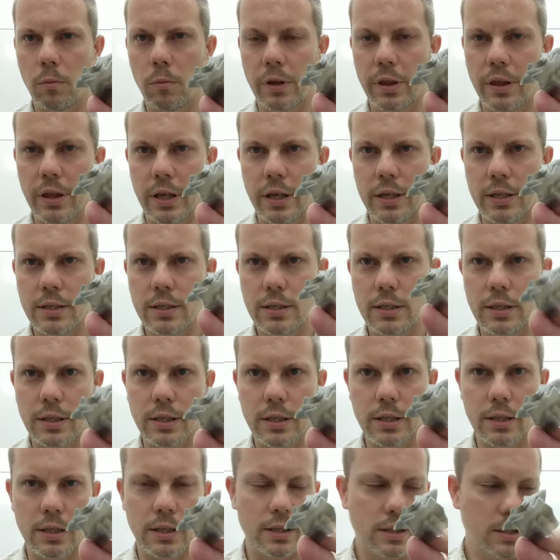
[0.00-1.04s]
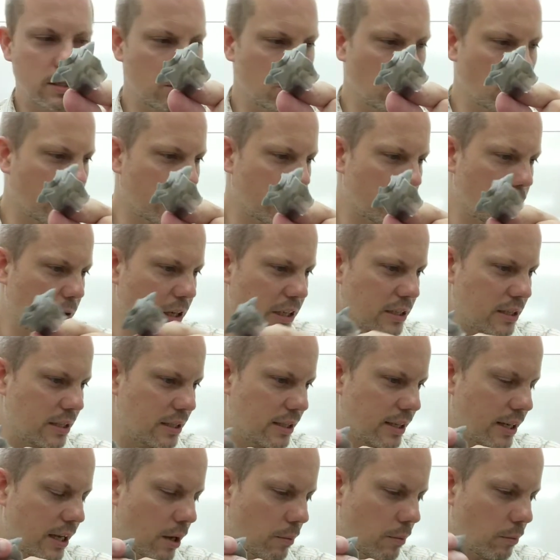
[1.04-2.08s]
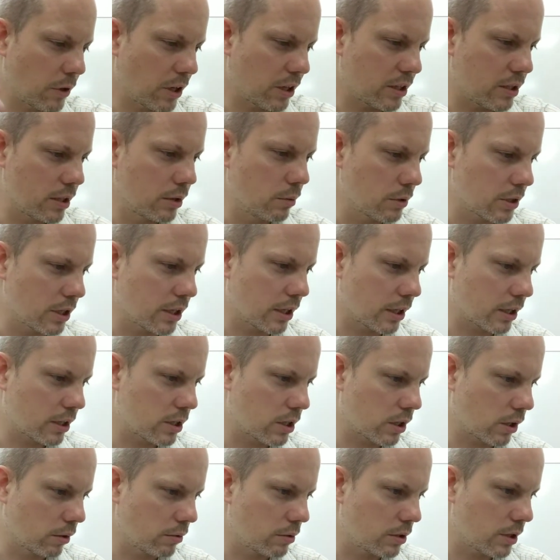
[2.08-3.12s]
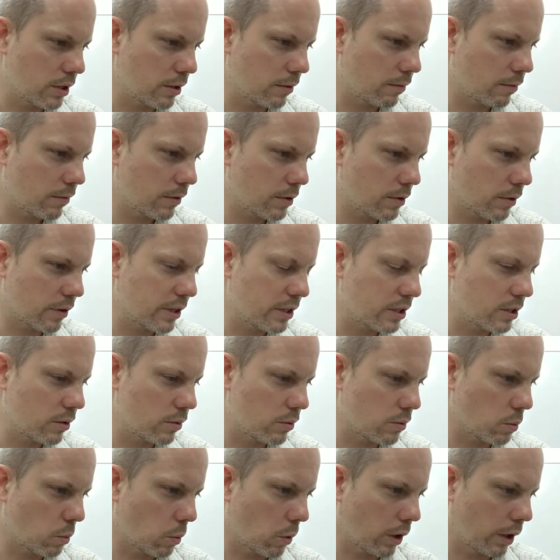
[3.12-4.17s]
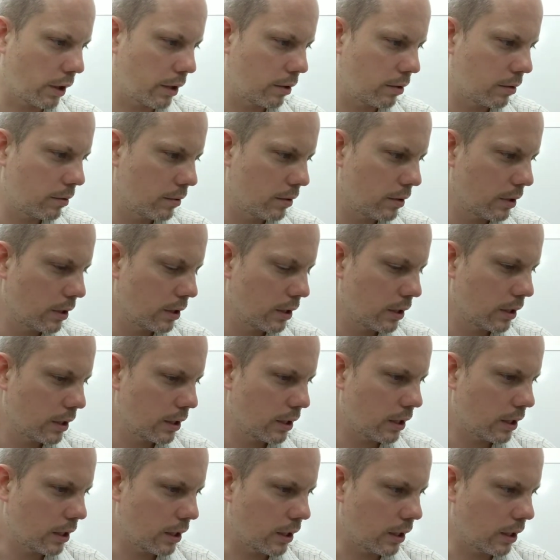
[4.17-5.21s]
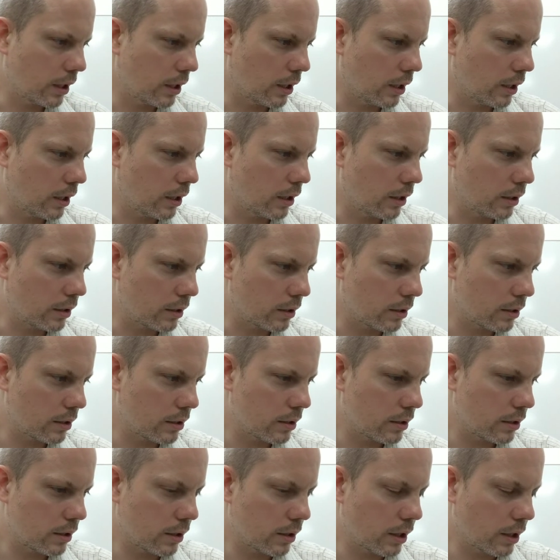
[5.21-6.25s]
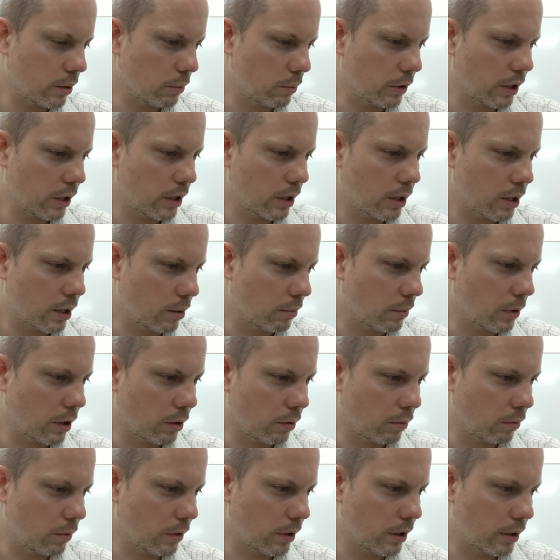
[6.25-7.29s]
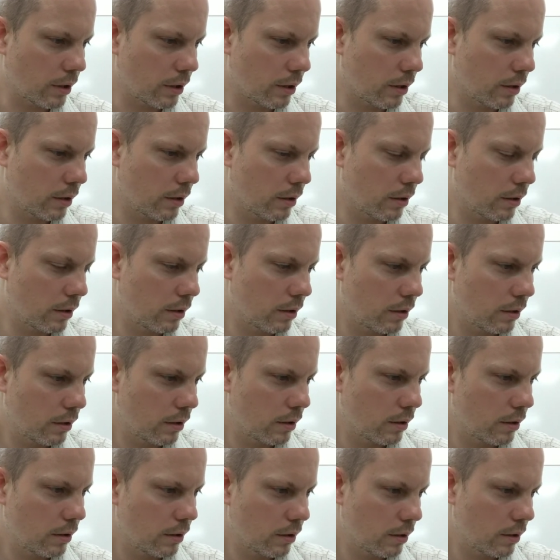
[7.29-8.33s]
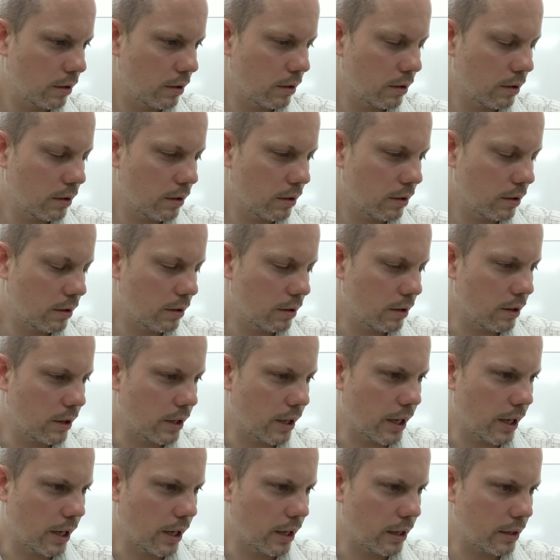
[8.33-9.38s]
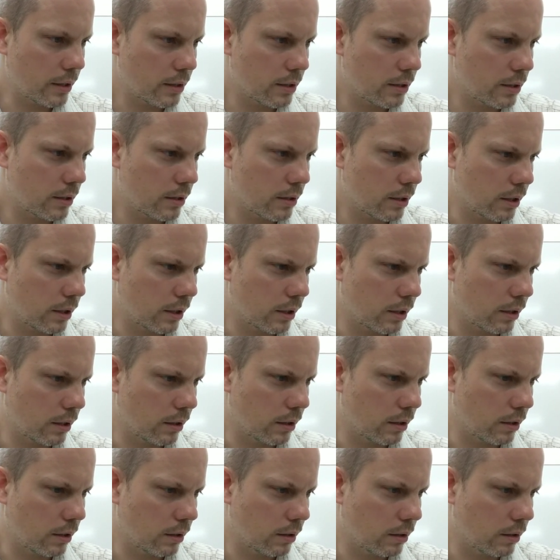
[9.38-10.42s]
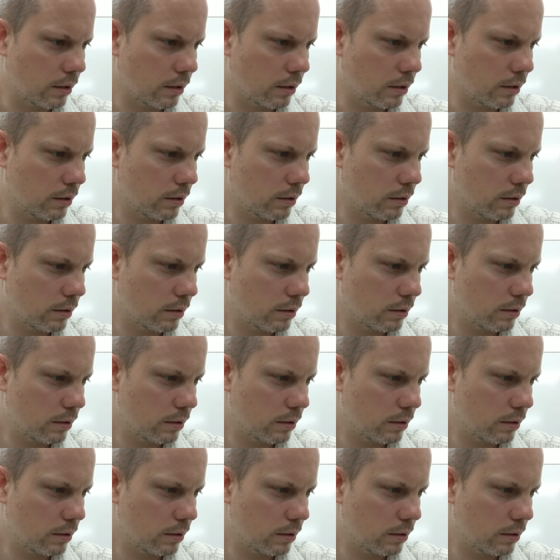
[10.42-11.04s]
with this. This is one of the pieces he came, because he was an exclusive. So this is one. And Nightwing came out with that, and